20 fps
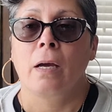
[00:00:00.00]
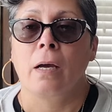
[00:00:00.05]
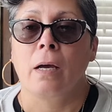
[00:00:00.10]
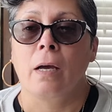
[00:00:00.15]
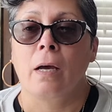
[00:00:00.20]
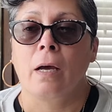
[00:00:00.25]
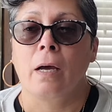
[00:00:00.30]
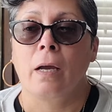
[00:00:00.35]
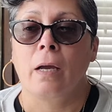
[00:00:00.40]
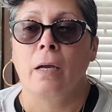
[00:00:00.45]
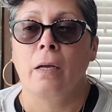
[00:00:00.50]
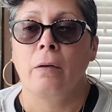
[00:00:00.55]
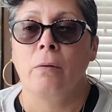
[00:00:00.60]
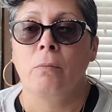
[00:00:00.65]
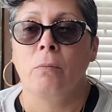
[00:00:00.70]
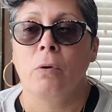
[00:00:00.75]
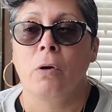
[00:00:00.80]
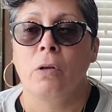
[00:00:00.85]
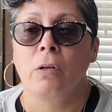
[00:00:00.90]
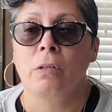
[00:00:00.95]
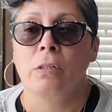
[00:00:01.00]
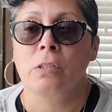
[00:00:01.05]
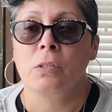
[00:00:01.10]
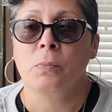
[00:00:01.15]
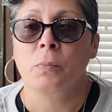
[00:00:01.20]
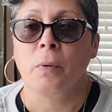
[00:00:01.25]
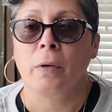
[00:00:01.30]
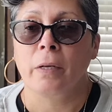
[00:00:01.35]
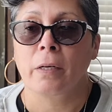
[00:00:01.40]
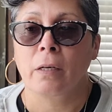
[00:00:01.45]
I want to
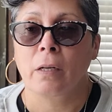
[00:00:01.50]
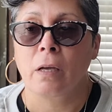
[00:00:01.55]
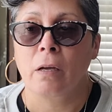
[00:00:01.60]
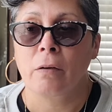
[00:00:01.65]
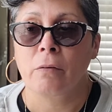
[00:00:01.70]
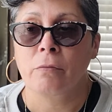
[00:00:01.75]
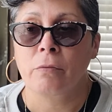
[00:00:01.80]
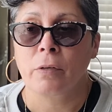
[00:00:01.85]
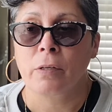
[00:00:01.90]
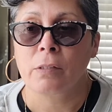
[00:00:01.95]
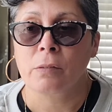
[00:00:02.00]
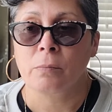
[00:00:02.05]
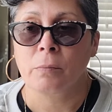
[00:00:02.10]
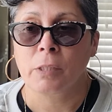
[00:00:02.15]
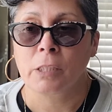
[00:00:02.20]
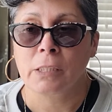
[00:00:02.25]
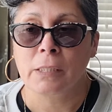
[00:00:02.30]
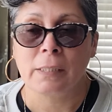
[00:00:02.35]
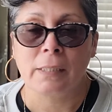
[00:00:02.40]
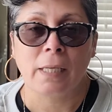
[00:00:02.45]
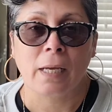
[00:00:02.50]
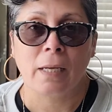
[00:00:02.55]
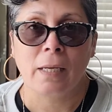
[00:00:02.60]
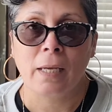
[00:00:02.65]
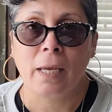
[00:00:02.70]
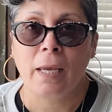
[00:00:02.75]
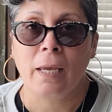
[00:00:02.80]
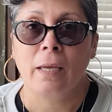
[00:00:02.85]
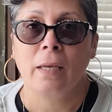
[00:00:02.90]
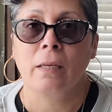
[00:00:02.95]
spread love as much as I
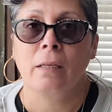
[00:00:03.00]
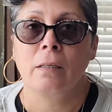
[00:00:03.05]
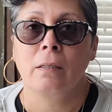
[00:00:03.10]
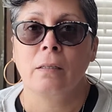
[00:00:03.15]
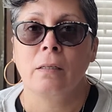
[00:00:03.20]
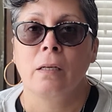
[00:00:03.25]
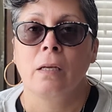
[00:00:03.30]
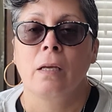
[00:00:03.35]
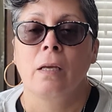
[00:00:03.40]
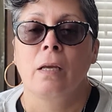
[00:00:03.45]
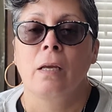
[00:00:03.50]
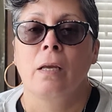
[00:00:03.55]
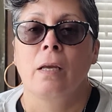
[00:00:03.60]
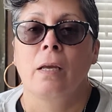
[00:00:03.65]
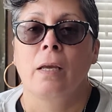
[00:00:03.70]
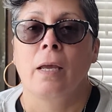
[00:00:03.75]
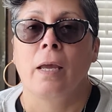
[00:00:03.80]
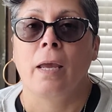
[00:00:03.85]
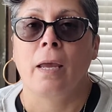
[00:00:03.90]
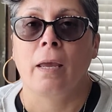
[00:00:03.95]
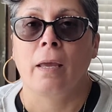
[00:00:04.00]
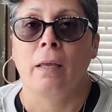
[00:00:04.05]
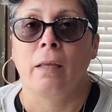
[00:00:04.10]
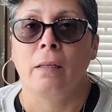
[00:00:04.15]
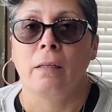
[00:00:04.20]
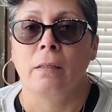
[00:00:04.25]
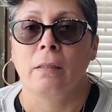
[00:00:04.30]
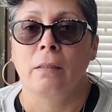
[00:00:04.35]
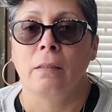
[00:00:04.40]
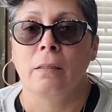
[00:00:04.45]
can.
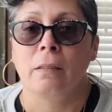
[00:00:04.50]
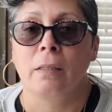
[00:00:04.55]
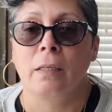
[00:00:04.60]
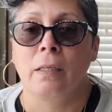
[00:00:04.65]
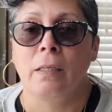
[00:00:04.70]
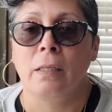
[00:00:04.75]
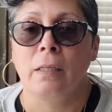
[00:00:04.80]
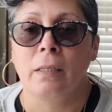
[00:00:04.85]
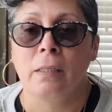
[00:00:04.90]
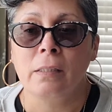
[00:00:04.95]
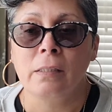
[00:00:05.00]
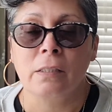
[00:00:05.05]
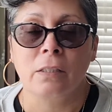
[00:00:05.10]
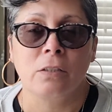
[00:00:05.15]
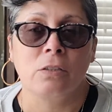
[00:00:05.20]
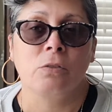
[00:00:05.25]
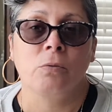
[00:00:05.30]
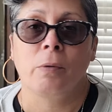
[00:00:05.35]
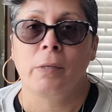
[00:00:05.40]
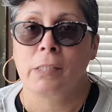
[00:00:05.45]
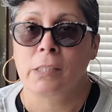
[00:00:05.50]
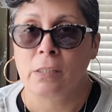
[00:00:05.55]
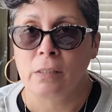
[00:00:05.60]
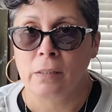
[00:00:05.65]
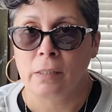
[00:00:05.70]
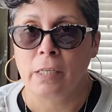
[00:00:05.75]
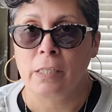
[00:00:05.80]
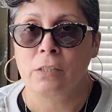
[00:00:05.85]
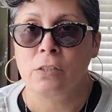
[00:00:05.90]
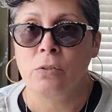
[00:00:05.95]
And in any situation
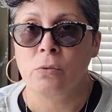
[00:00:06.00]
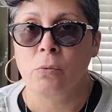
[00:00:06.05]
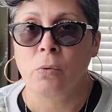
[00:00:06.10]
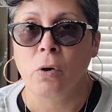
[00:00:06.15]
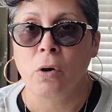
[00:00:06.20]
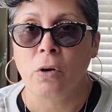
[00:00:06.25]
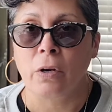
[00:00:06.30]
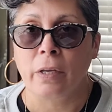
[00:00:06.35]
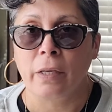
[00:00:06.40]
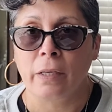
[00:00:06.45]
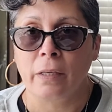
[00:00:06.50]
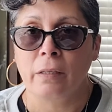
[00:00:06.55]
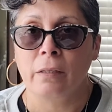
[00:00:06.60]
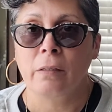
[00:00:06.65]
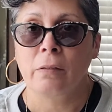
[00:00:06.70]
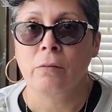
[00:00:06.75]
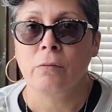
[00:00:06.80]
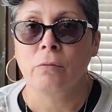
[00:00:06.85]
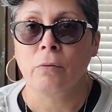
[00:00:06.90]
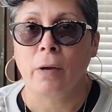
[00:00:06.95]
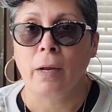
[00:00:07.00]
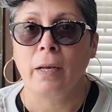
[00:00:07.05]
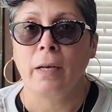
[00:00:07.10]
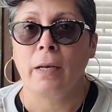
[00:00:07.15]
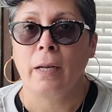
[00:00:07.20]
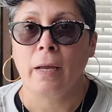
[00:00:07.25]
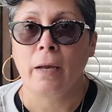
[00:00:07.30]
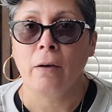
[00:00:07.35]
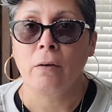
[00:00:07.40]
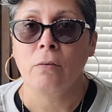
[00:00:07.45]
that you are in right
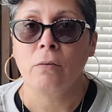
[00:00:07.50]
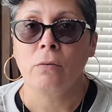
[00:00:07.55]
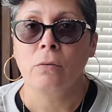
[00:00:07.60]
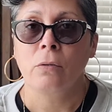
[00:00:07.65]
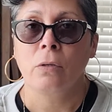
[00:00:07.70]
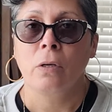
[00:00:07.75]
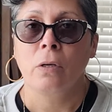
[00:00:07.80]
now,